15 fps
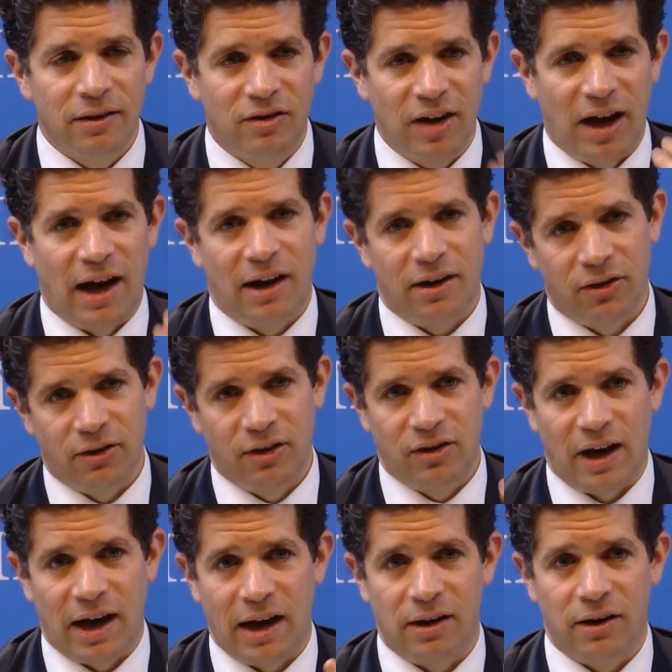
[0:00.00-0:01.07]
data and
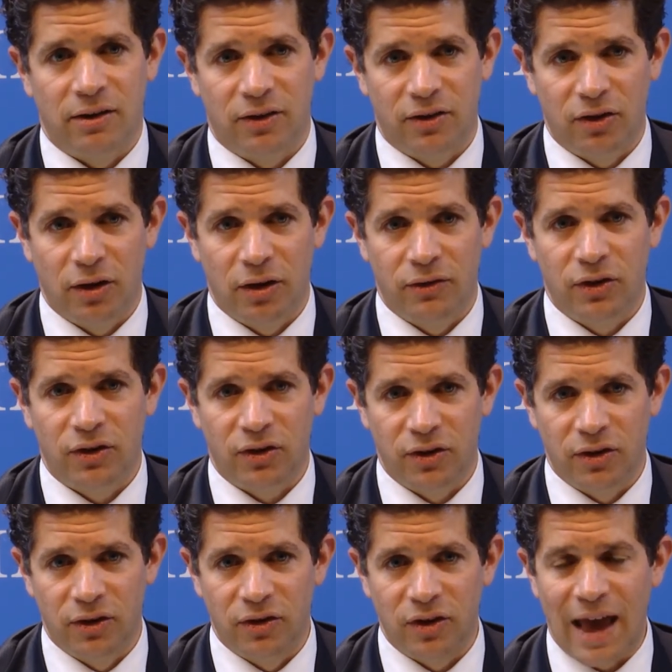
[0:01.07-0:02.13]
data
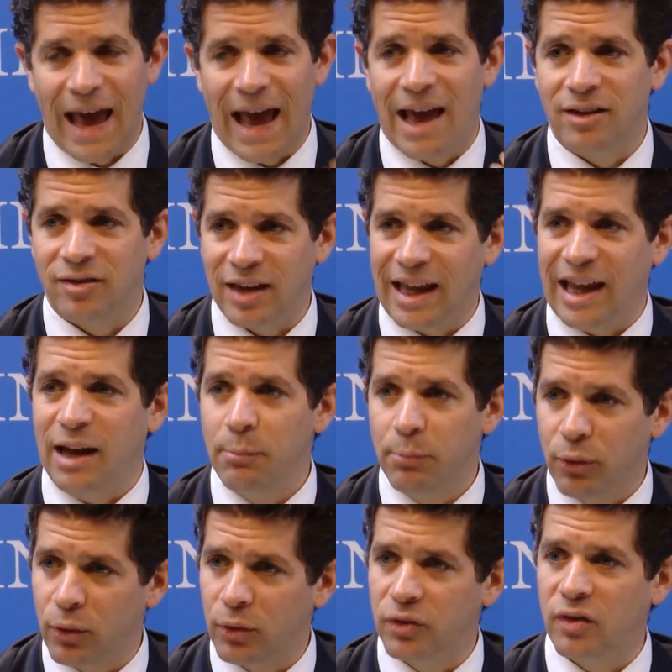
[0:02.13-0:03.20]
services as
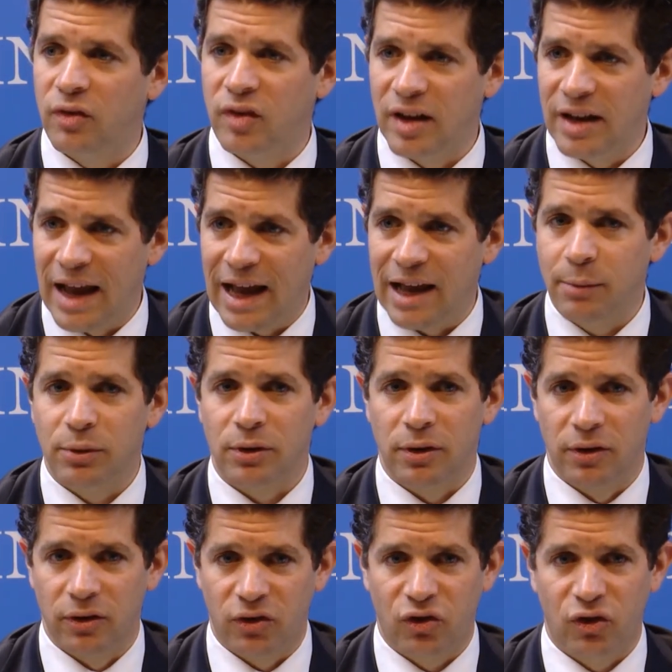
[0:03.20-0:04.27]
inputs, as
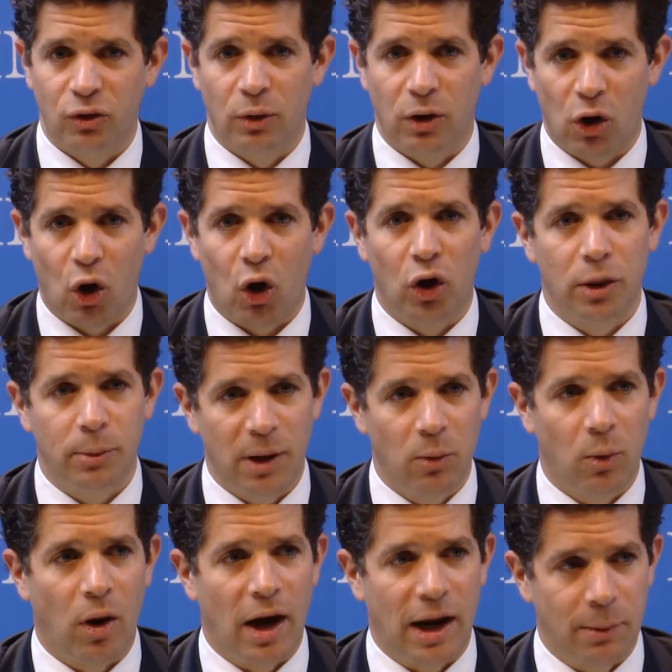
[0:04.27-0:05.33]
enablers to
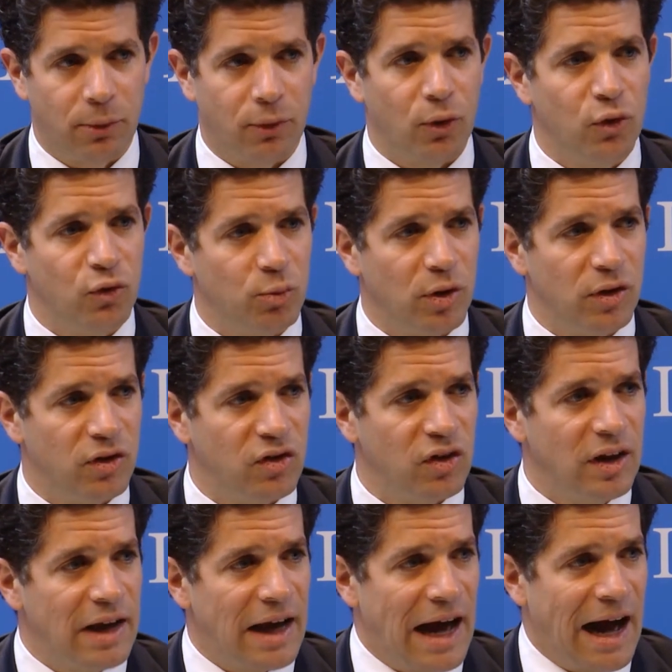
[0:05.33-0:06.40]
economy-wide
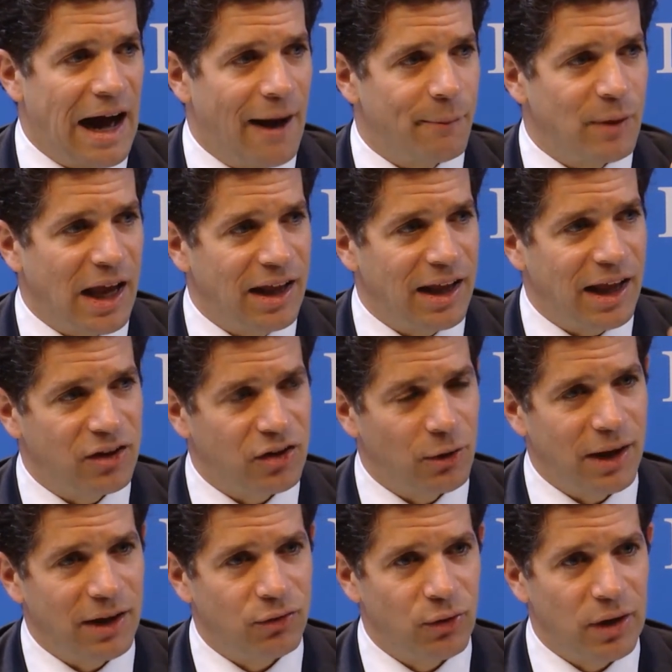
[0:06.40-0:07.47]
improvements. So
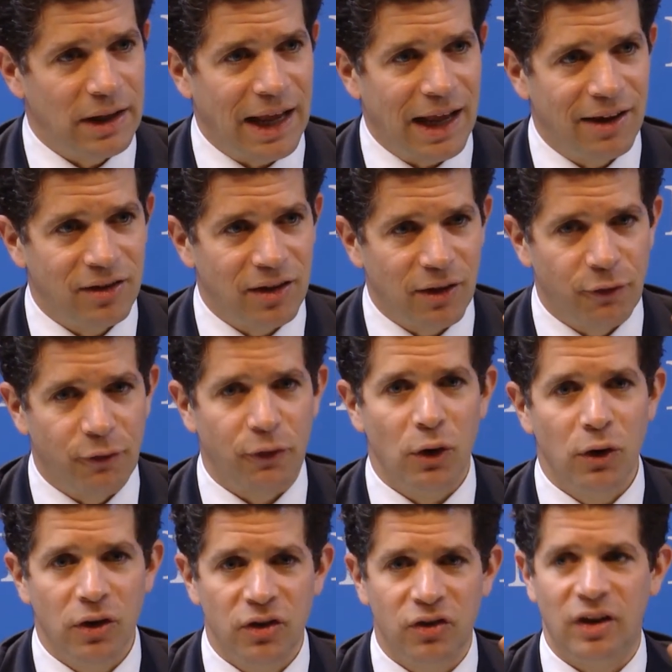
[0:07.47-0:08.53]
the
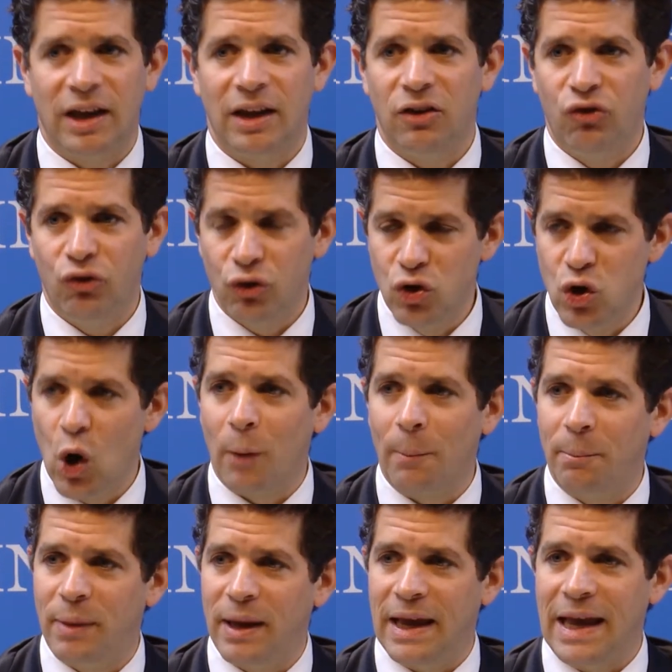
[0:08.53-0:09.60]
focus should
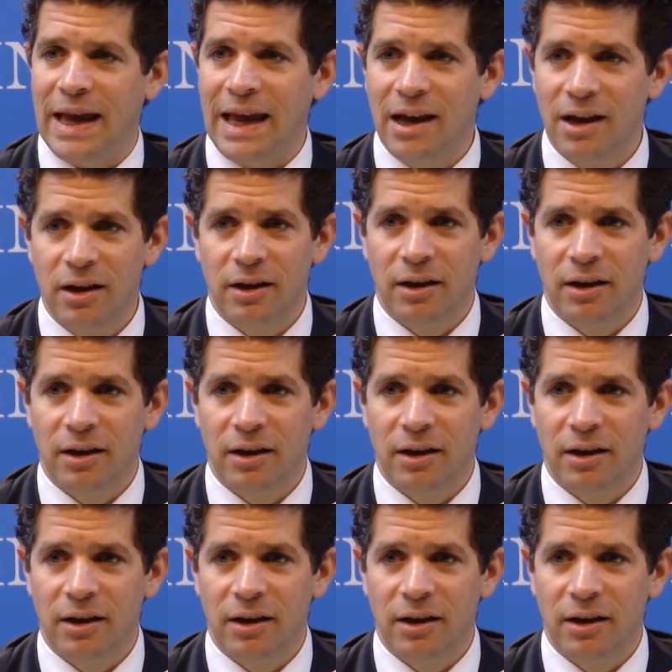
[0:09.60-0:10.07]
not be